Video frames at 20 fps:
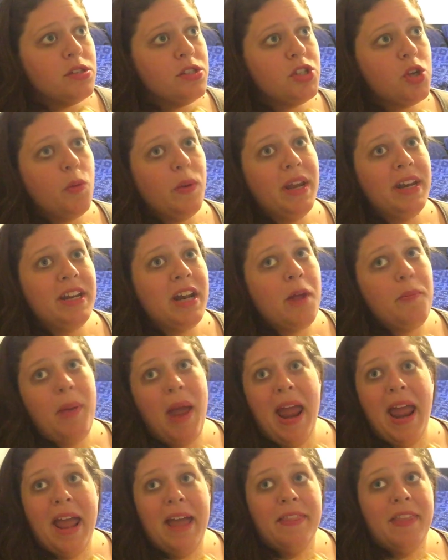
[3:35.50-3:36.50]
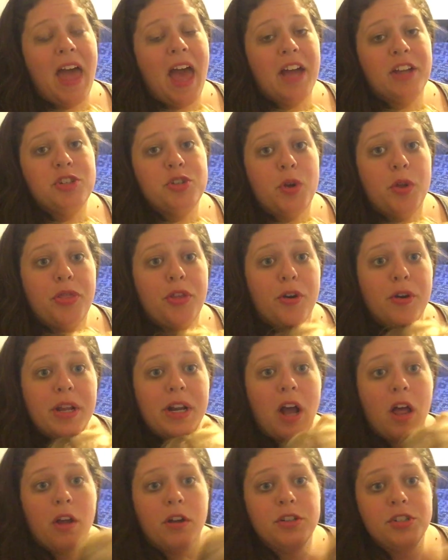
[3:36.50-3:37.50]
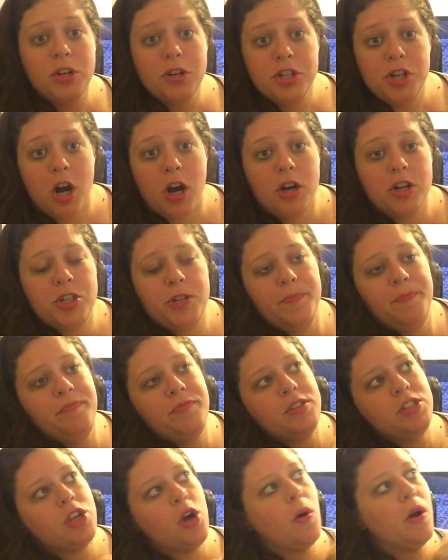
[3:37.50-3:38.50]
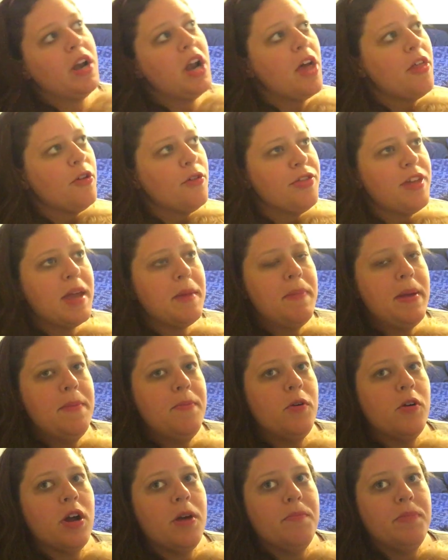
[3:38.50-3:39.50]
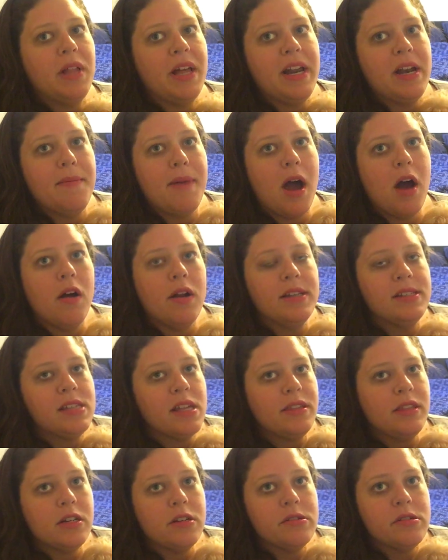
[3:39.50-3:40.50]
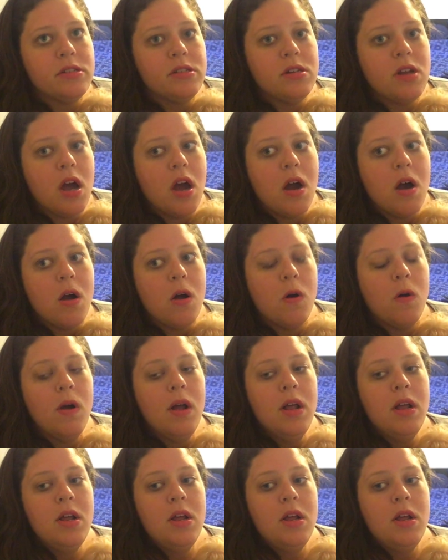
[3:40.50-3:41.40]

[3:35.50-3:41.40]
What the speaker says: So we ended up paying the extra $30 surcharge. So another thing people complain about is that there's no